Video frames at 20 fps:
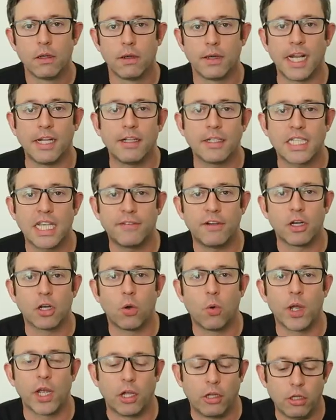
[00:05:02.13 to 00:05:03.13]
Now let's have a
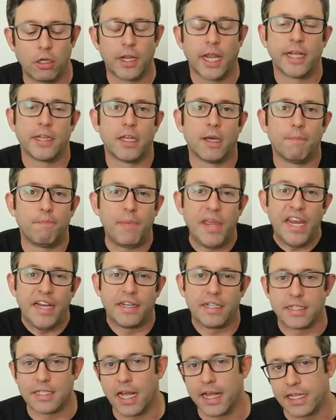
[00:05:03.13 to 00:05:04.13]
quick look at the Peak
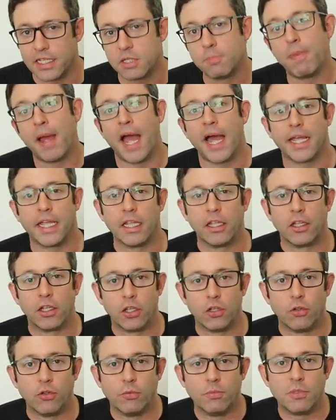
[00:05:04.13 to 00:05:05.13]
Designs packing
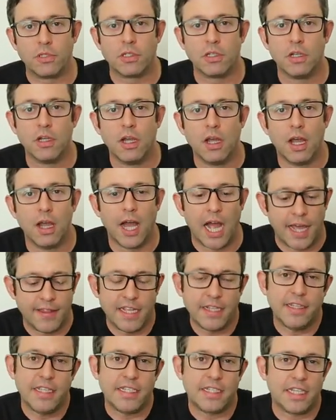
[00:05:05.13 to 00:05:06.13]
cubes. I
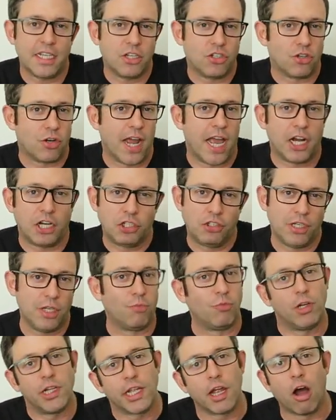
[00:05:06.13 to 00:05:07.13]
think these things are actually
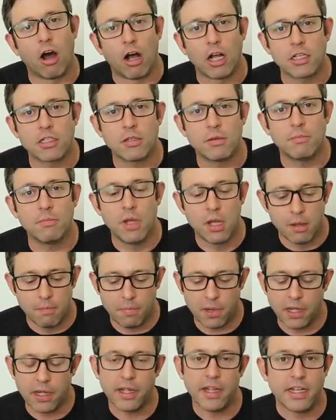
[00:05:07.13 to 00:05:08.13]
really awesome,
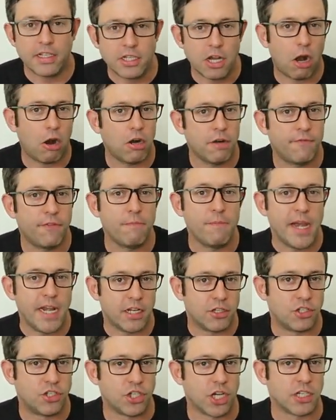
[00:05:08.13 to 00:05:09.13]
but it's hard for me
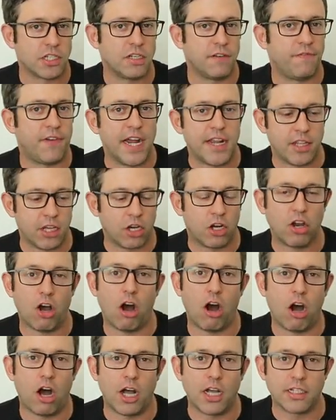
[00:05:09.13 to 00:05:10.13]
to justify the
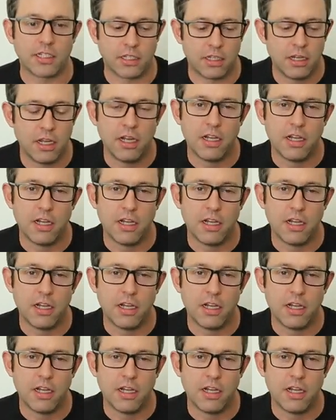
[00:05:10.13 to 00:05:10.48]
cost.